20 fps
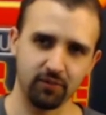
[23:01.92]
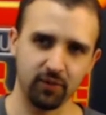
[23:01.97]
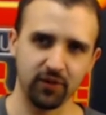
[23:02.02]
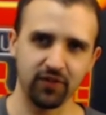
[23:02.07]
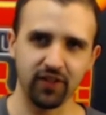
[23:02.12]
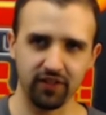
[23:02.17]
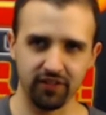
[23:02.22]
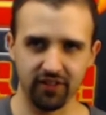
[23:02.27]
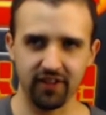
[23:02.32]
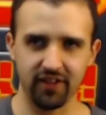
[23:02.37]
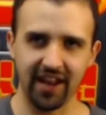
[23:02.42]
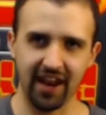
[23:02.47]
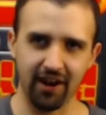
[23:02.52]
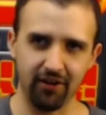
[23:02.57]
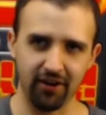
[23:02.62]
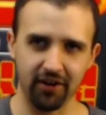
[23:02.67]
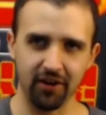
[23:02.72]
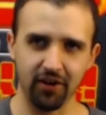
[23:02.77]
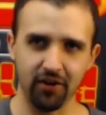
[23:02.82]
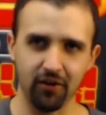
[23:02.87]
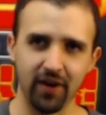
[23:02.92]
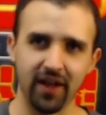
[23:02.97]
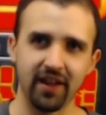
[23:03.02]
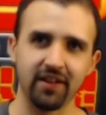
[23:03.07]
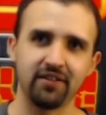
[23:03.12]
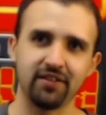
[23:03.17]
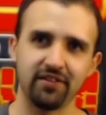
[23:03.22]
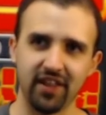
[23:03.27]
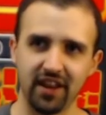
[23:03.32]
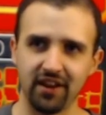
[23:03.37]
scenario
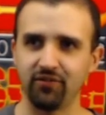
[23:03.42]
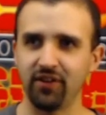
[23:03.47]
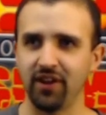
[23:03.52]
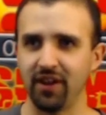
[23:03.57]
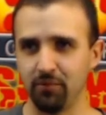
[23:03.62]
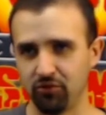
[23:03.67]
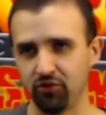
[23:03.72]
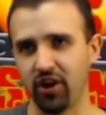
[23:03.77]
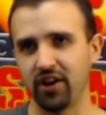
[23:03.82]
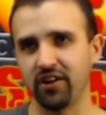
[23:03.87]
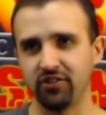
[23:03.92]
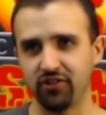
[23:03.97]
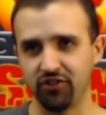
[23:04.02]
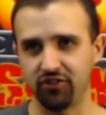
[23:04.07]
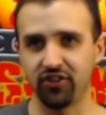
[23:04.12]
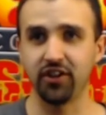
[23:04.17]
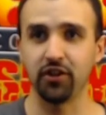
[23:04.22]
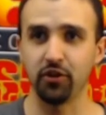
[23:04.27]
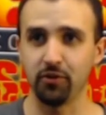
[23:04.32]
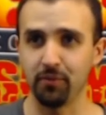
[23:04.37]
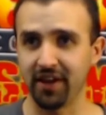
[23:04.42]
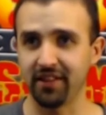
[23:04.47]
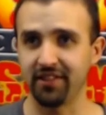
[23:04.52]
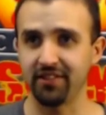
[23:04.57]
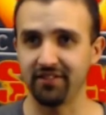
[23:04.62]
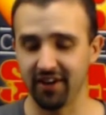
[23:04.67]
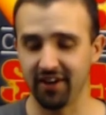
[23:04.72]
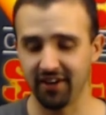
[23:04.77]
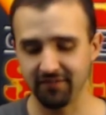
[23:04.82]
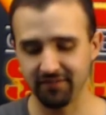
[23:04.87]
instead of him trying to just kill my
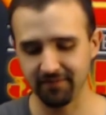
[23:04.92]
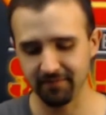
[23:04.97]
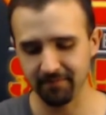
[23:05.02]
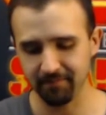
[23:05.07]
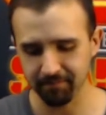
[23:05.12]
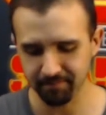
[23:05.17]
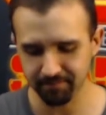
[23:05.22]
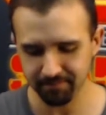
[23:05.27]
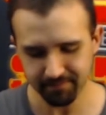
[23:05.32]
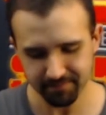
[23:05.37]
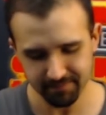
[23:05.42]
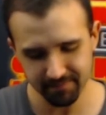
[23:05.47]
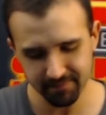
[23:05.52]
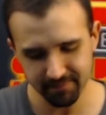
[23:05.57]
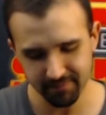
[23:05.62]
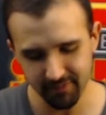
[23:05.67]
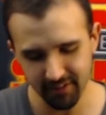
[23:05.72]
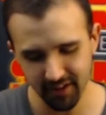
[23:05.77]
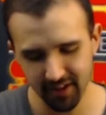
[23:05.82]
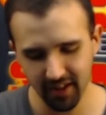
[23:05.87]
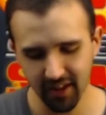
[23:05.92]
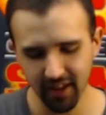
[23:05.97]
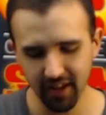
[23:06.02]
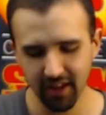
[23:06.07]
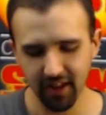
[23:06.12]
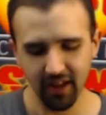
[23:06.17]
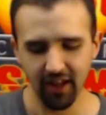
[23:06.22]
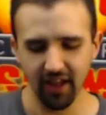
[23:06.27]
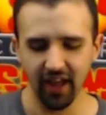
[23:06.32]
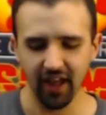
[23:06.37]
stuff.
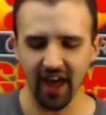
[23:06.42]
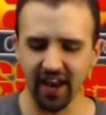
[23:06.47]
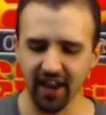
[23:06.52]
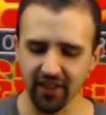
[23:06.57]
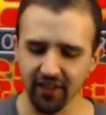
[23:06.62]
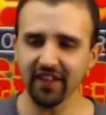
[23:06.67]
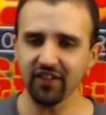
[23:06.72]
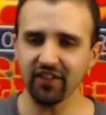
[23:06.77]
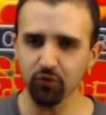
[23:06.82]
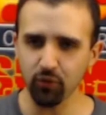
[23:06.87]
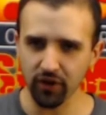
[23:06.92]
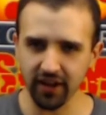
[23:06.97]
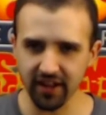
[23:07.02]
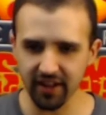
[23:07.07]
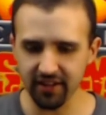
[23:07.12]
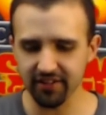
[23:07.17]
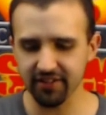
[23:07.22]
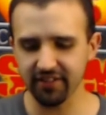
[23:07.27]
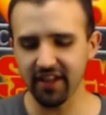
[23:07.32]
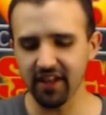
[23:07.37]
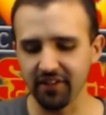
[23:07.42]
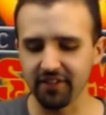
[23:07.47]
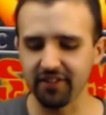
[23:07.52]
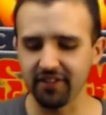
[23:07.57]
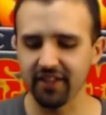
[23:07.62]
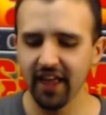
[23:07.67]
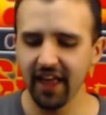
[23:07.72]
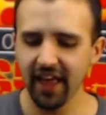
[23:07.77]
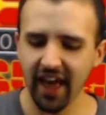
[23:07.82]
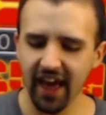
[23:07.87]
And I think that's where he excels.
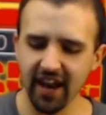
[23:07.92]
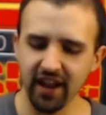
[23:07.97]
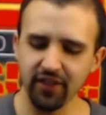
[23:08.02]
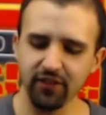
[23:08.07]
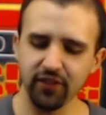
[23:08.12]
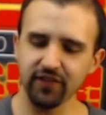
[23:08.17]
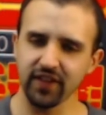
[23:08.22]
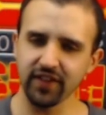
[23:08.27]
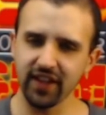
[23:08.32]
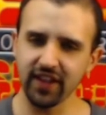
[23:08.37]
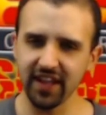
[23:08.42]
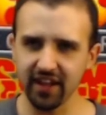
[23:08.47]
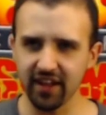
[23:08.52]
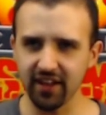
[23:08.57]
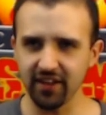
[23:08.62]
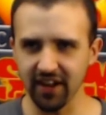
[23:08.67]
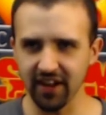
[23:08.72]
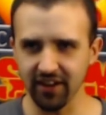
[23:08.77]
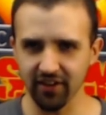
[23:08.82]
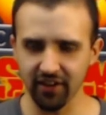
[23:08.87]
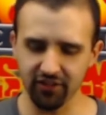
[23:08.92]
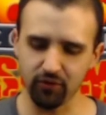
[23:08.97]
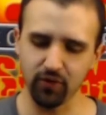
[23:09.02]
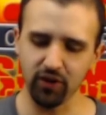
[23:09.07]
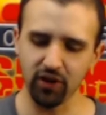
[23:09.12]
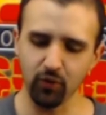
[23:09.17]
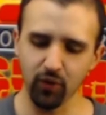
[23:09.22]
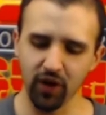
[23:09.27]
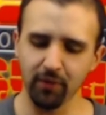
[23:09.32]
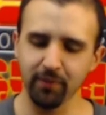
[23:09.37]
And I think that he does it real
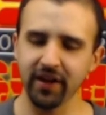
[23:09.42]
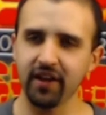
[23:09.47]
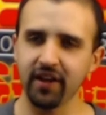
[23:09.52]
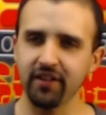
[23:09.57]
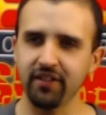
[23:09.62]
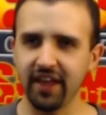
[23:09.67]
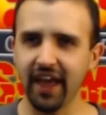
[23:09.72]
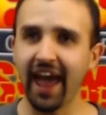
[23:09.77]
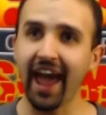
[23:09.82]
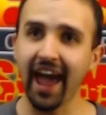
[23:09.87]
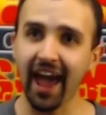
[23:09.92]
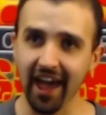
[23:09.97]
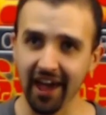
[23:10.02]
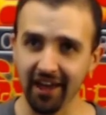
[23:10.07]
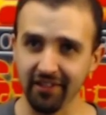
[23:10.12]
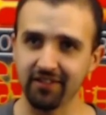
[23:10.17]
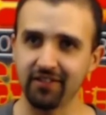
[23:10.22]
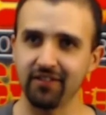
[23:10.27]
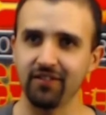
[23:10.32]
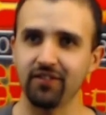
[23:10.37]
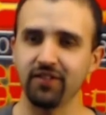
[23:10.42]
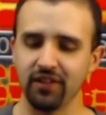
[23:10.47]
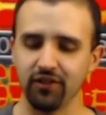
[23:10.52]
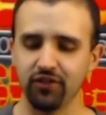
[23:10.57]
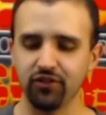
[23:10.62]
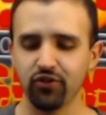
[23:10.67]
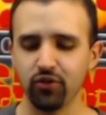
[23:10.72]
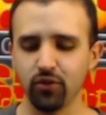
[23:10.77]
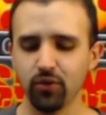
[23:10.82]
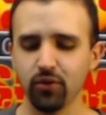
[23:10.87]
well because he has these
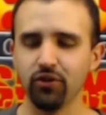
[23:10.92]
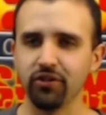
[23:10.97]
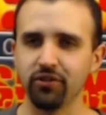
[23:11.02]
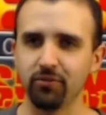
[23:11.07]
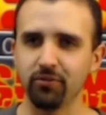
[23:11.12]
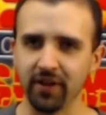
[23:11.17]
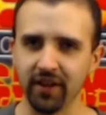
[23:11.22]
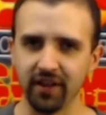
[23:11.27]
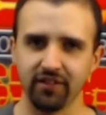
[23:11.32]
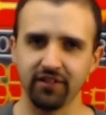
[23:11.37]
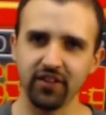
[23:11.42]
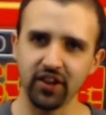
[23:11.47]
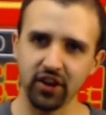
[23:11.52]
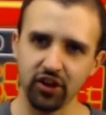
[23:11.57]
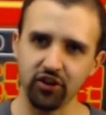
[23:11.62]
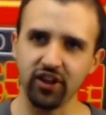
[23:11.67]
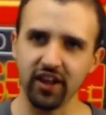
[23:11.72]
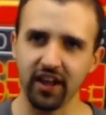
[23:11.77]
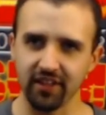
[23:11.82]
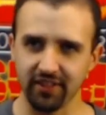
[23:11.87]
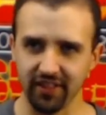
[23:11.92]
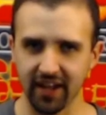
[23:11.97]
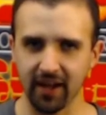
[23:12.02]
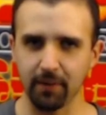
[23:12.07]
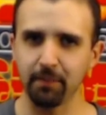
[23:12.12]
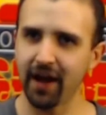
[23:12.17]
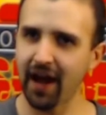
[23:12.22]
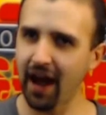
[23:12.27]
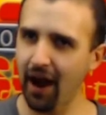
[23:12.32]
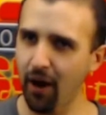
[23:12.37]
tools, because Synergy is like a
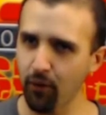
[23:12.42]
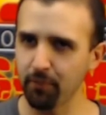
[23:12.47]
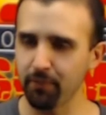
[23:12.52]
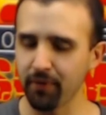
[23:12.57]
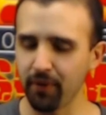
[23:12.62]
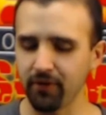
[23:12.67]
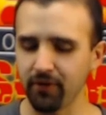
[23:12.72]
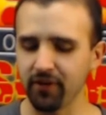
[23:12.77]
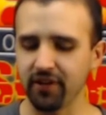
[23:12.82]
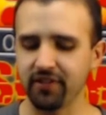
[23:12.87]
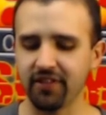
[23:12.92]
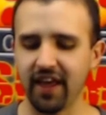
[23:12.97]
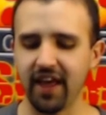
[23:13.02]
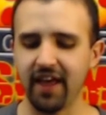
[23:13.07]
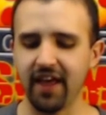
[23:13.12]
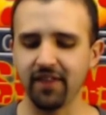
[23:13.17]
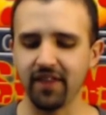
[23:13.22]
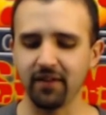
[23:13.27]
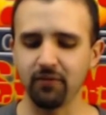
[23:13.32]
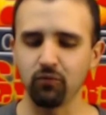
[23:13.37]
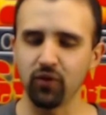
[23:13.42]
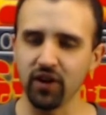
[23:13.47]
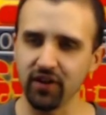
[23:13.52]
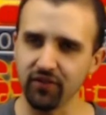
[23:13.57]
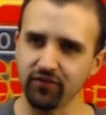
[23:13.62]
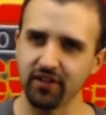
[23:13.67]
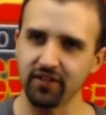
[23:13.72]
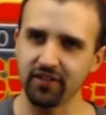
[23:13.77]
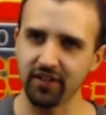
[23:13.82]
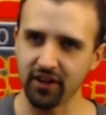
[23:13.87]
power bonus, and then Rift
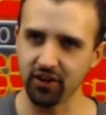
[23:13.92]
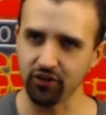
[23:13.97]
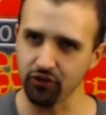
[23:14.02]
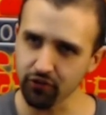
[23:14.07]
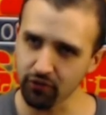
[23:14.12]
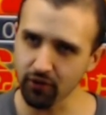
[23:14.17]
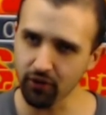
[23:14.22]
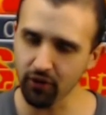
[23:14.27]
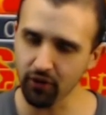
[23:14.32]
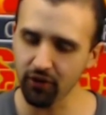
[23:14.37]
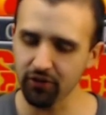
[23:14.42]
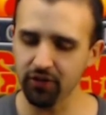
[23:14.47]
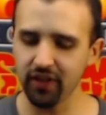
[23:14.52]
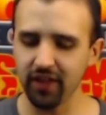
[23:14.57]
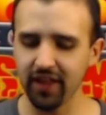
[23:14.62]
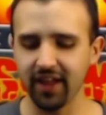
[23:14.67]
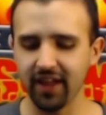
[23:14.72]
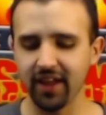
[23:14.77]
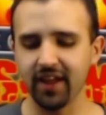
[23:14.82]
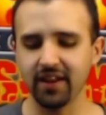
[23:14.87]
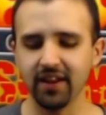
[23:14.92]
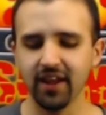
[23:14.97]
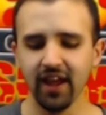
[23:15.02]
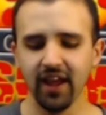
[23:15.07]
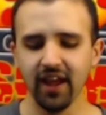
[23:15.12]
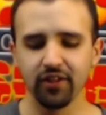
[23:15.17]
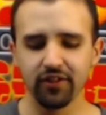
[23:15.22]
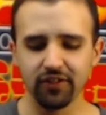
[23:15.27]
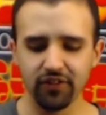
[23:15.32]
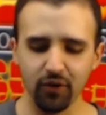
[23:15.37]
is a control thing, and
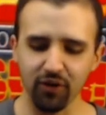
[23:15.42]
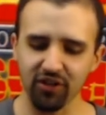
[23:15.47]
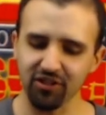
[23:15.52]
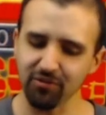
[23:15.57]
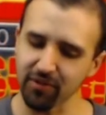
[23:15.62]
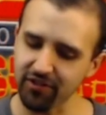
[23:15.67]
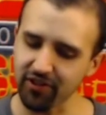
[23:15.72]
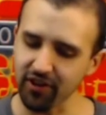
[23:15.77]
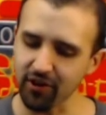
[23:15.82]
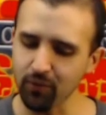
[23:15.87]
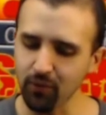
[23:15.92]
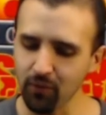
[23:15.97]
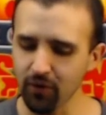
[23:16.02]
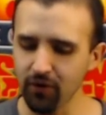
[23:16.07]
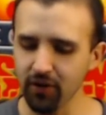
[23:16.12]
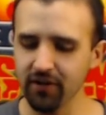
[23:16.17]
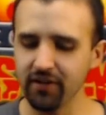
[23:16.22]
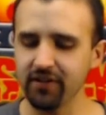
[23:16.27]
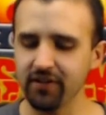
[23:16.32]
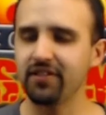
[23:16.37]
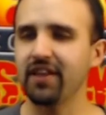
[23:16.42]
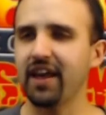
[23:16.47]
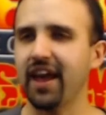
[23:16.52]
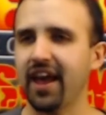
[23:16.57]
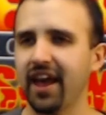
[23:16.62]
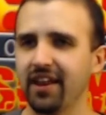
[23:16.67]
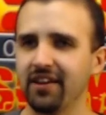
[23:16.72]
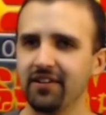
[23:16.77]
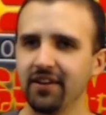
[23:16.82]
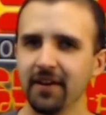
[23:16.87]
so is Mystic Wards,
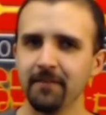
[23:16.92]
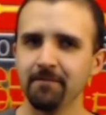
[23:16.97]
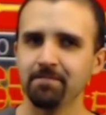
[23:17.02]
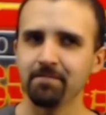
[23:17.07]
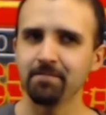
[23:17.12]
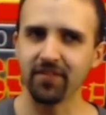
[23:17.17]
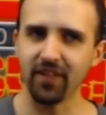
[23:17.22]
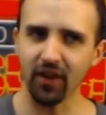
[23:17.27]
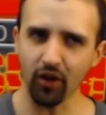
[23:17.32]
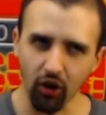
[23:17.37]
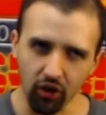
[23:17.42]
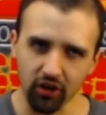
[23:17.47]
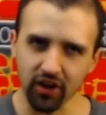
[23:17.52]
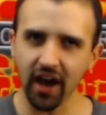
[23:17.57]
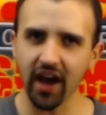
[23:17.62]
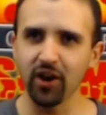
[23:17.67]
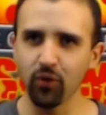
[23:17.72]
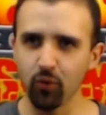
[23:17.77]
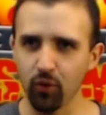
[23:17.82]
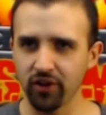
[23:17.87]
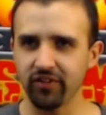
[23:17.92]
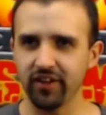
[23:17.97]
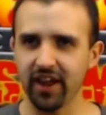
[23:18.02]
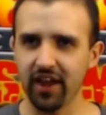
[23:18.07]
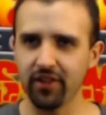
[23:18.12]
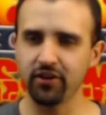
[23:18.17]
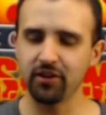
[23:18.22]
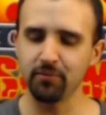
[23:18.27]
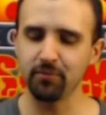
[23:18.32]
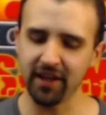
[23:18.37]
and they all kind of work
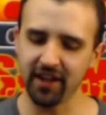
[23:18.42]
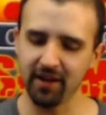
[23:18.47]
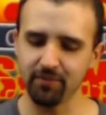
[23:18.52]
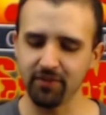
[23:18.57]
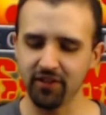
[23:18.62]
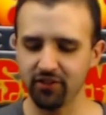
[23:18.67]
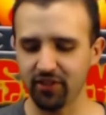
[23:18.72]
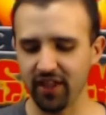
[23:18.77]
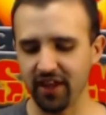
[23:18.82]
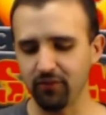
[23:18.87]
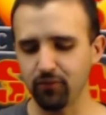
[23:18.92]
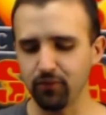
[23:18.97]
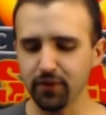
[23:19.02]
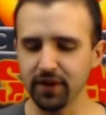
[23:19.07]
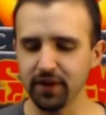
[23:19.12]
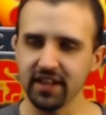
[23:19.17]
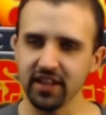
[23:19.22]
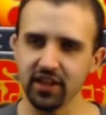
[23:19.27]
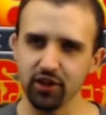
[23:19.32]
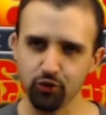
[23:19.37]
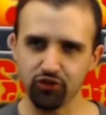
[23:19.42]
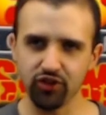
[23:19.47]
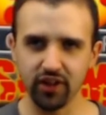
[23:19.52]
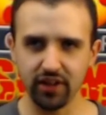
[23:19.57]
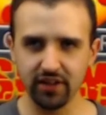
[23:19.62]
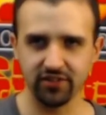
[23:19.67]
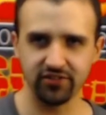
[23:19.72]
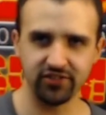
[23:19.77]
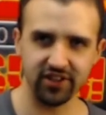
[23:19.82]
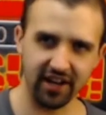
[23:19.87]
together to make him this really
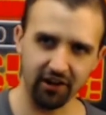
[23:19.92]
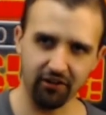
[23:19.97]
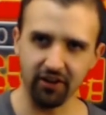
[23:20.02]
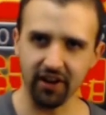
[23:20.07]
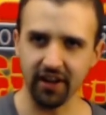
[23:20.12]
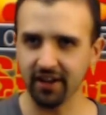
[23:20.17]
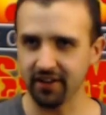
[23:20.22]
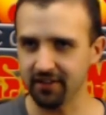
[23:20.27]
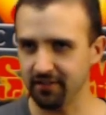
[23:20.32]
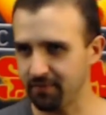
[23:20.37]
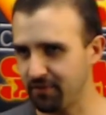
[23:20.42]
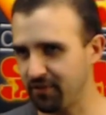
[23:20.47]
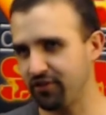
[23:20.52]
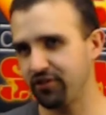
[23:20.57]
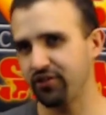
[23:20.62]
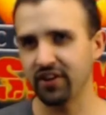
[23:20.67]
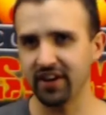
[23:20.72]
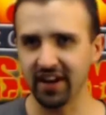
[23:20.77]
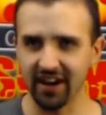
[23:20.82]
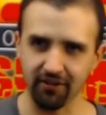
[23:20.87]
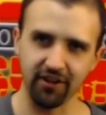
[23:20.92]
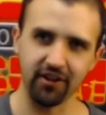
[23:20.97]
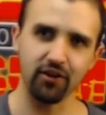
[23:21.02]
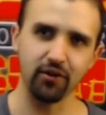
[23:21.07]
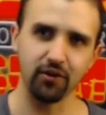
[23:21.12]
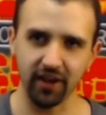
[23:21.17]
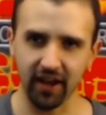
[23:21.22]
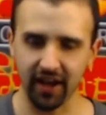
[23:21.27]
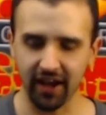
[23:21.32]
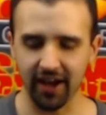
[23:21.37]
utilitarian scenario
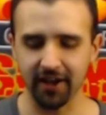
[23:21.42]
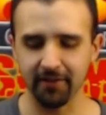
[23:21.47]
guy.